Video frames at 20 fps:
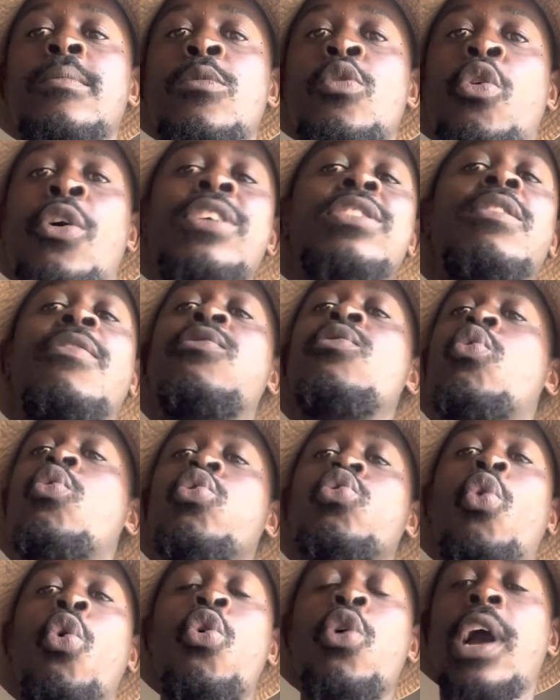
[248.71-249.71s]
Or in the
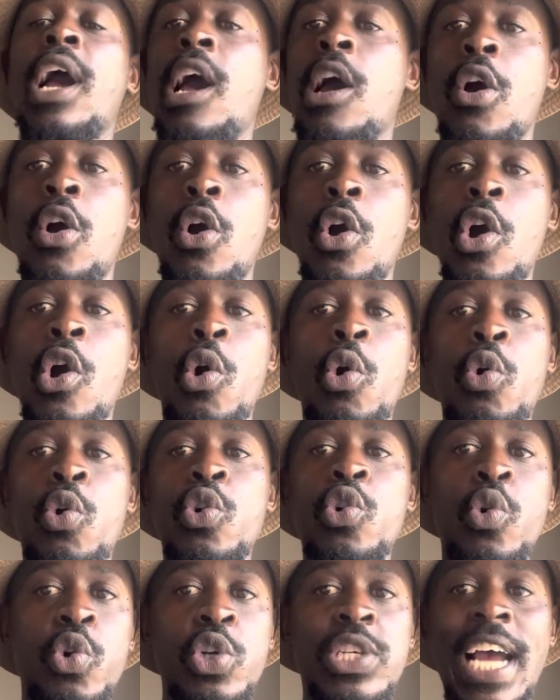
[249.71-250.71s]
Funuku Cook,
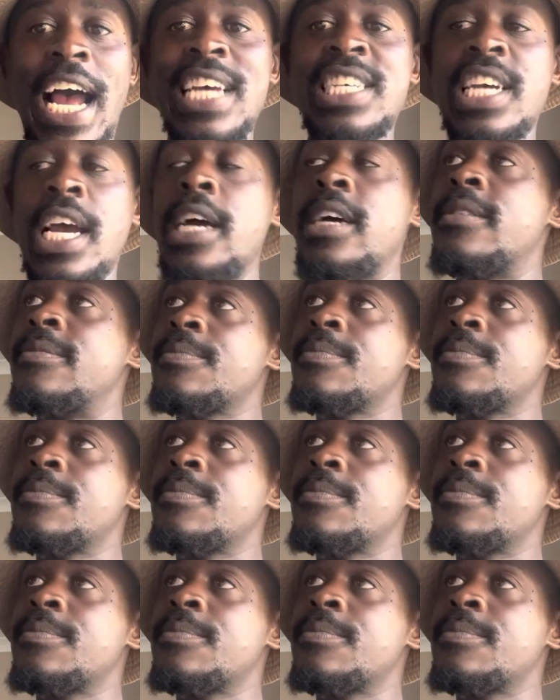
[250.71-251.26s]
Ushasha,